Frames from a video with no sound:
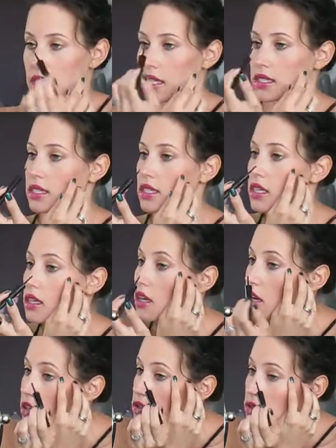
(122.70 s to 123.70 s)
nicely.
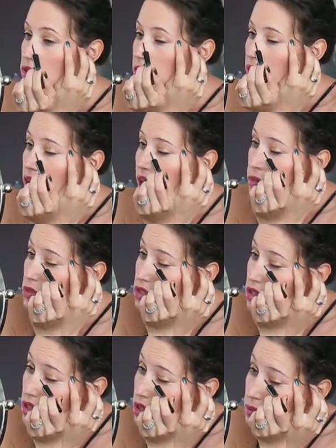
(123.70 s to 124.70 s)
So again, I'm just
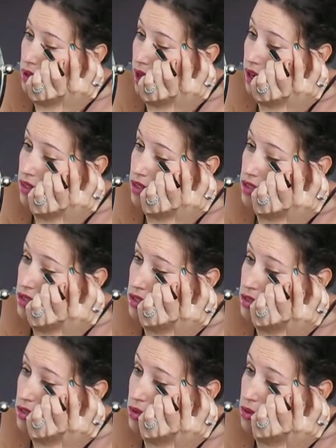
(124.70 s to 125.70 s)
going to apply
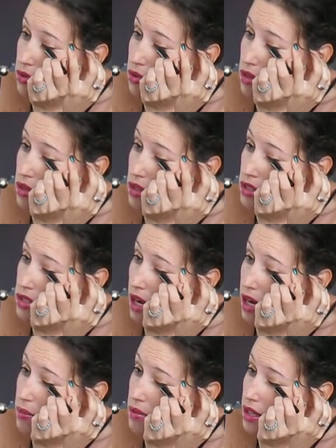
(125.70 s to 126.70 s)
this to the
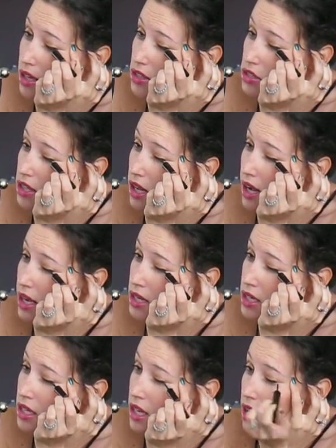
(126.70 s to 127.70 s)
top lash
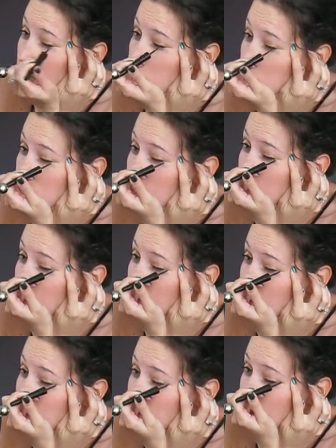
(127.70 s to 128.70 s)
line. It just
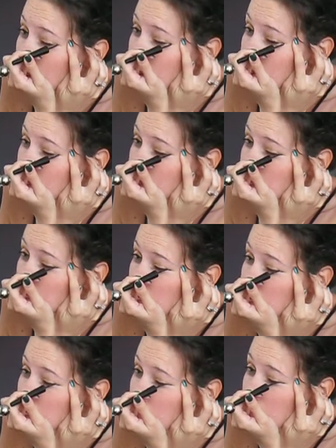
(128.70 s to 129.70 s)
glides along
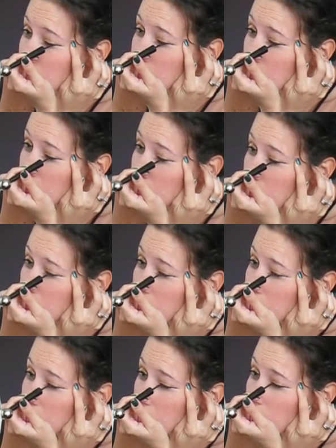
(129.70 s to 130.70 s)
nicely.
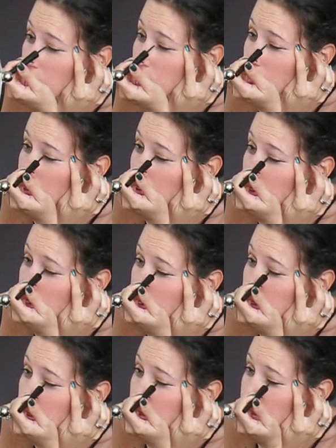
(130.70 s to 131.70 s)
And you don't have
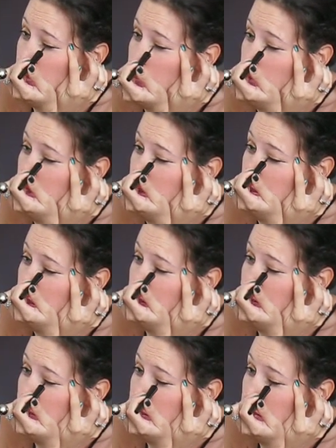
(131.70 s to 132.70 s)
to be totally
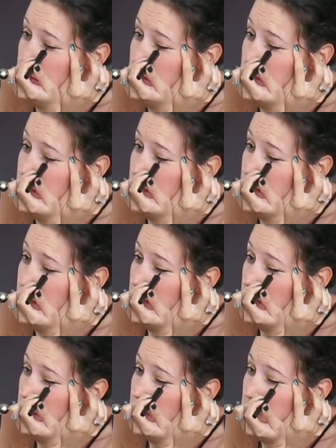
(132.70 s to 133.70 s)
perfect because,
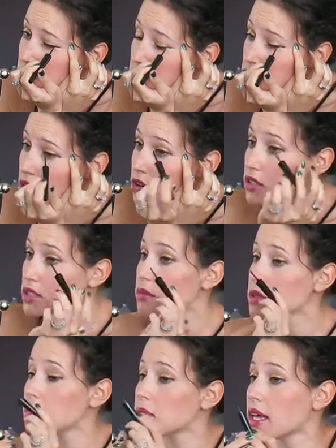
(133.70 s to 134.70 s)
as you'll notice, I'm
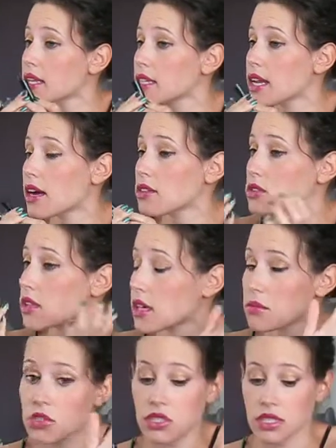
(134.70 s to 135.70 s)
going to blend it out. So then
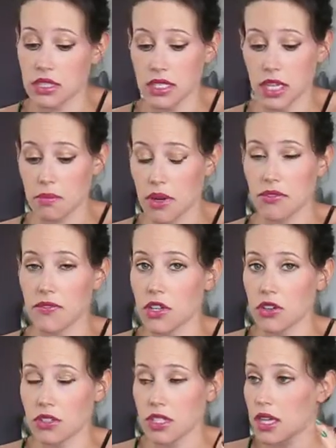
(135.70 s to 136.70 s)
I'm just going to take my
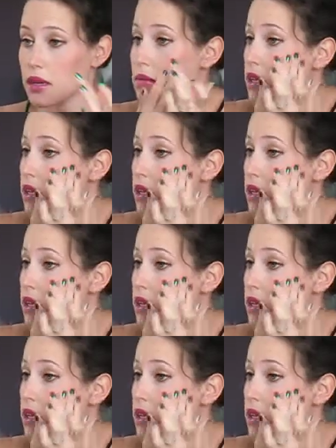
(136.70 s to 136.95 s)
fingertip